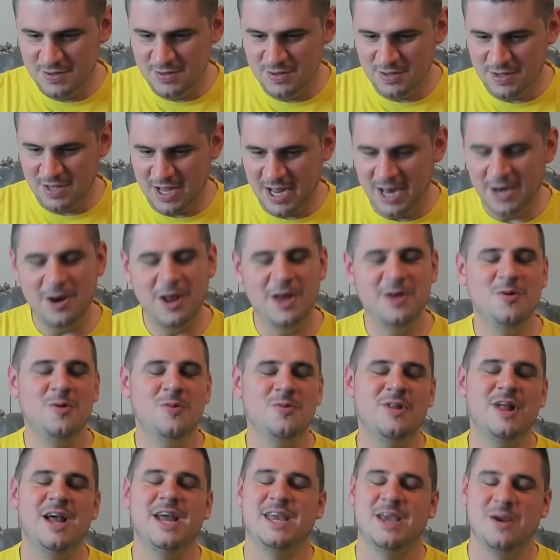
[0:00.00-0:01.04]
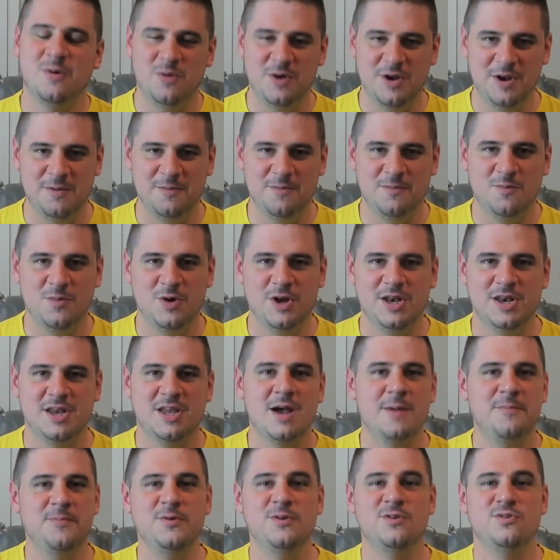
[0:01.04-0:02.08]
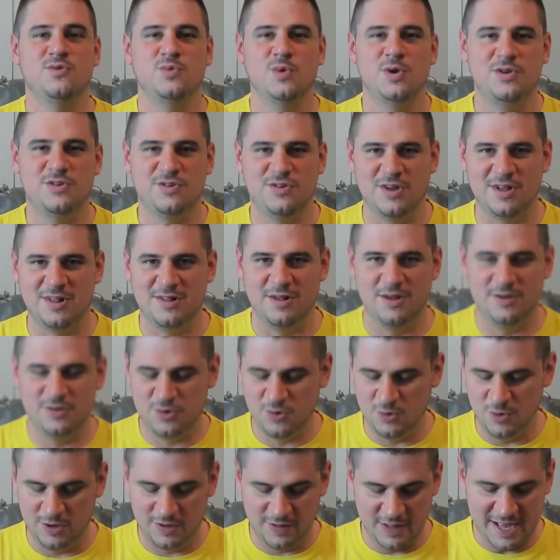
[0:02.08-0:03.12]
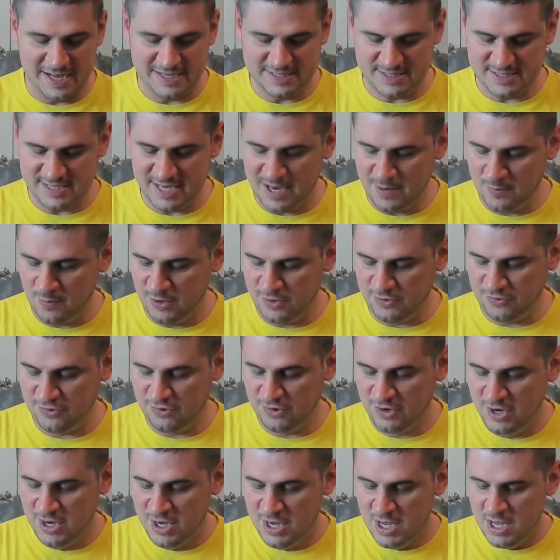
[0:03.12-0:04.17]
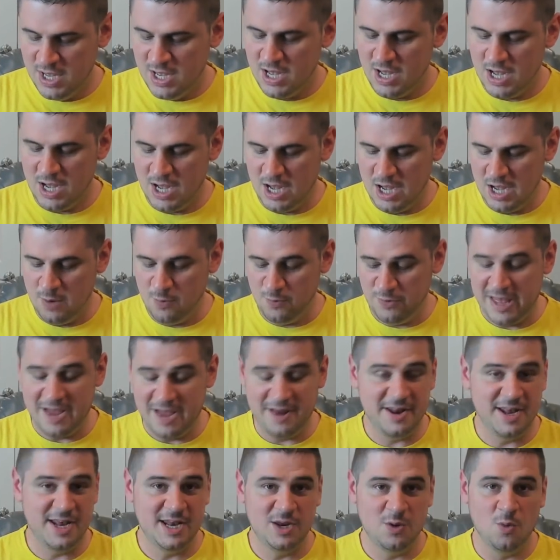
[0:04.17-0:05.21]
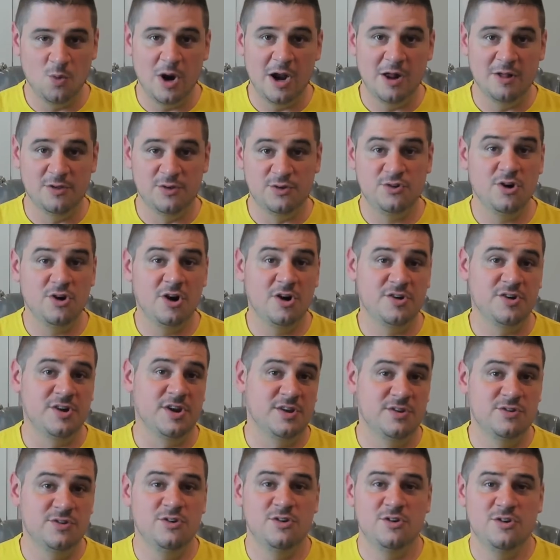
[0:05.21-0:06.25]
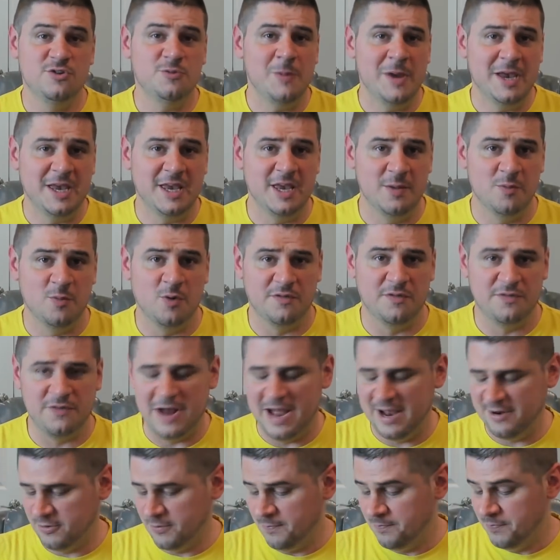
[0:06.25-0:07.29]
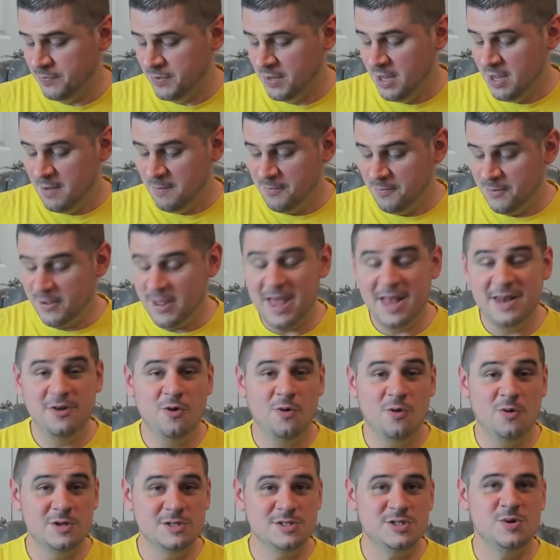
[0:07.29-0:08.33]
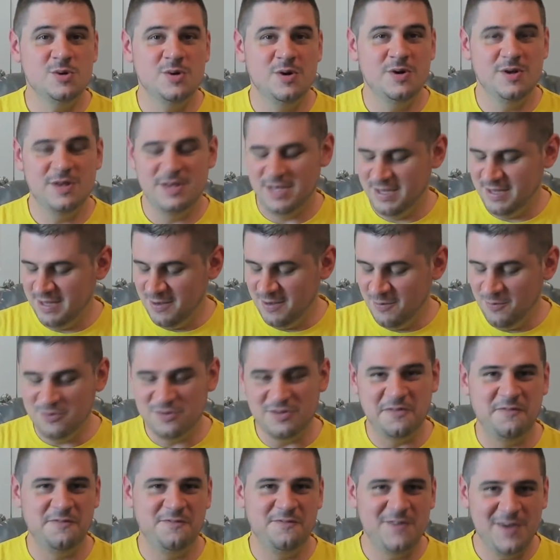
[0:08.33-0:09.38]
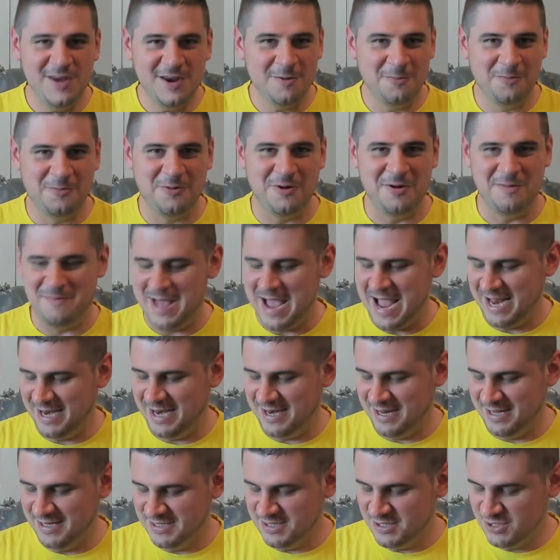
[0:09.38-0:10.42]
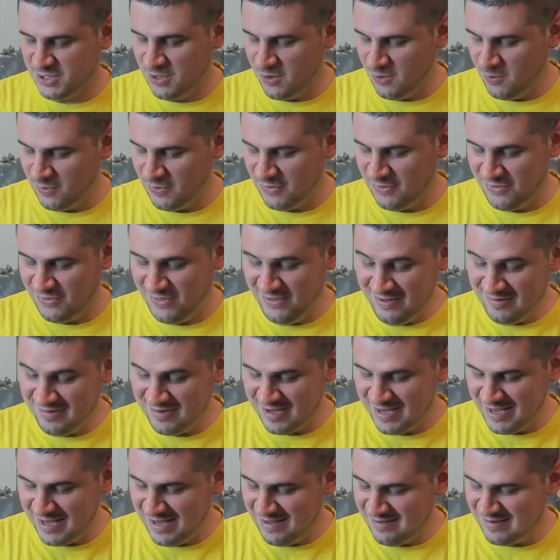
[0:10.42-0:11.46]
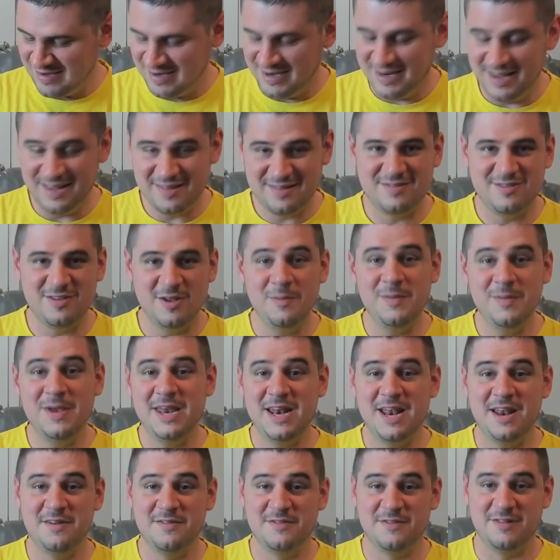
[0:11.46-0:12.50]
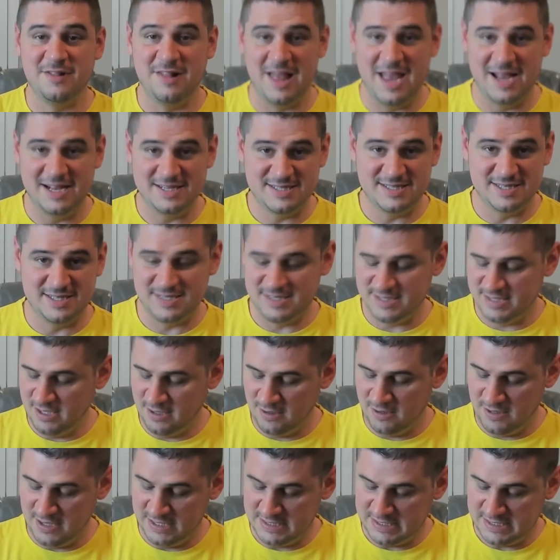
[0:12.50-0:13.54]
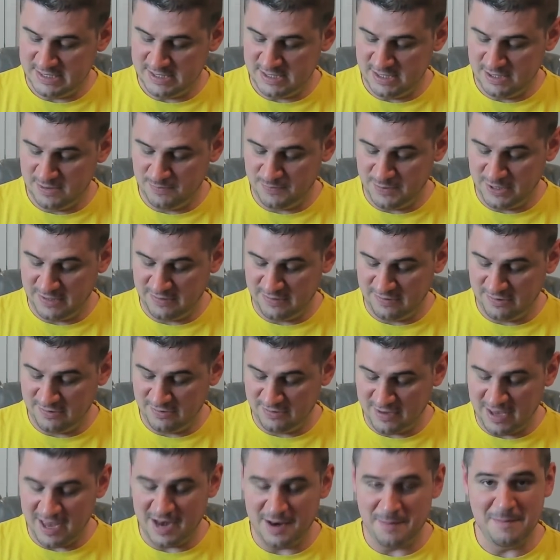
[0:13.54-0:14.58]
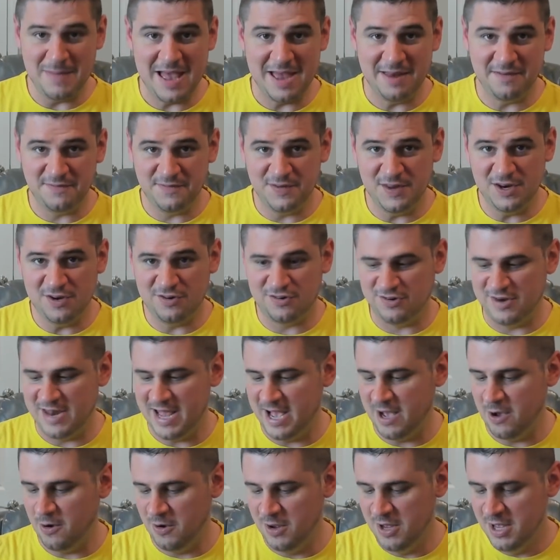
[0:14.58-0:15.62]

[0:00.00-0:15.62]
I don't like it when companies switch to a glass sandwich without adding wireless charging, because you're just making it more fragile. And you're also, it was a fingerprint magnet. So this isn't. It's still made out of glass. It's still, but it's just got a matte finish now.